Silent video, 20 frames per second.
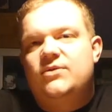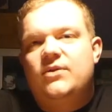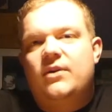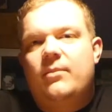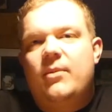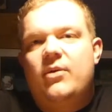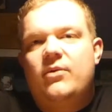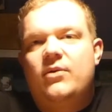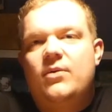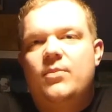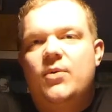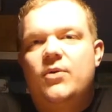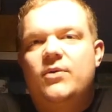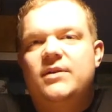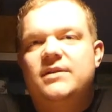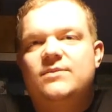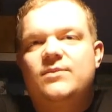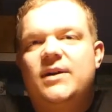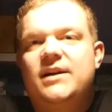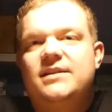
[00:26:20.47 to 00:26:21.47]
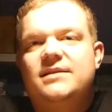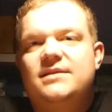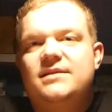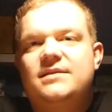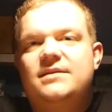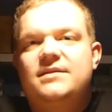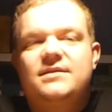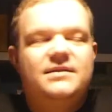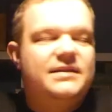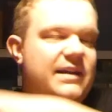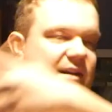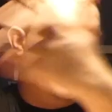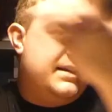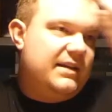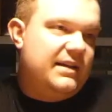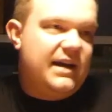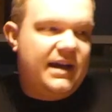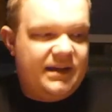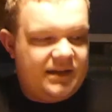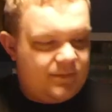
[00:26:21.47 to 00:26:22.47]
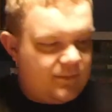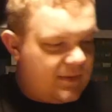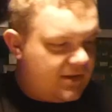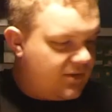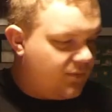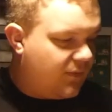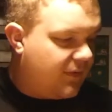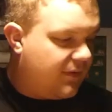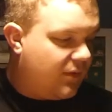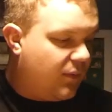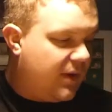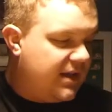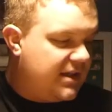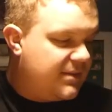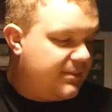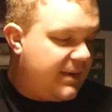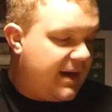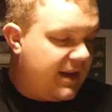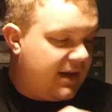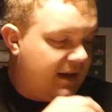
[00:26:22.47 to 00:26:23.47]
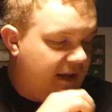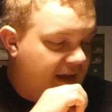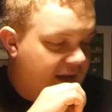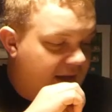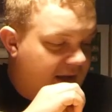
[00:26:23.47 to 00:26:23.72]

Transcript: to talk about components wise that I didn't mention with the Wingspan.